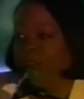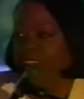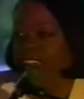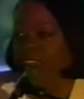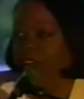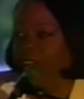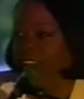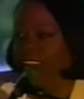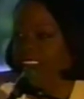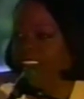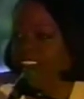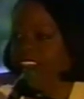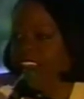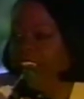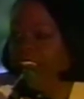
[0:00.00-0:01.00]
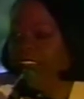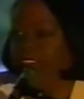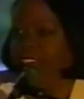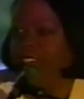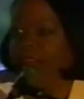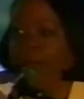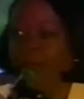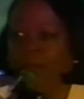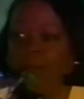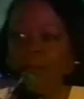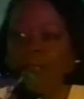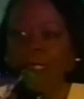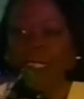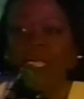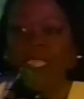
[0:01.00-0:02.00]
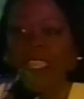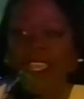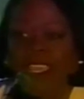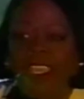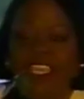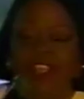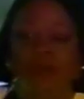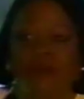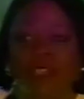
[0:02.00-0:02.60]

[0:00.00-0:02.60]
went out that said, it